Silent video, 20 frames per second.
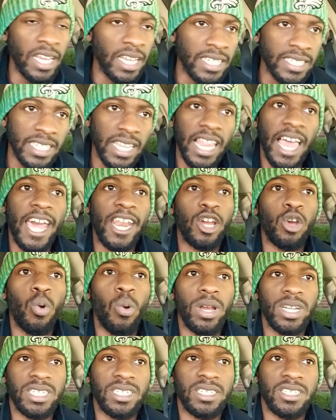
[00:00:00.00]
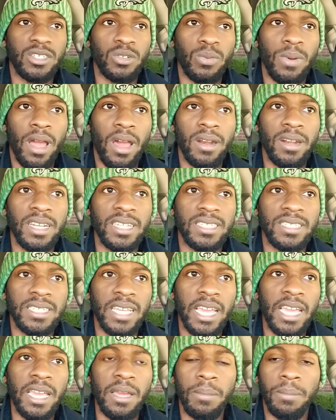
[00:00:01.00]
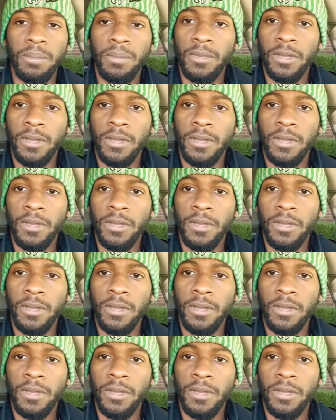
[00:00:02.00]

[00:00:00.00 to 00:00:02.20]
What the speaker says: It's a lot of questions surrounding this team.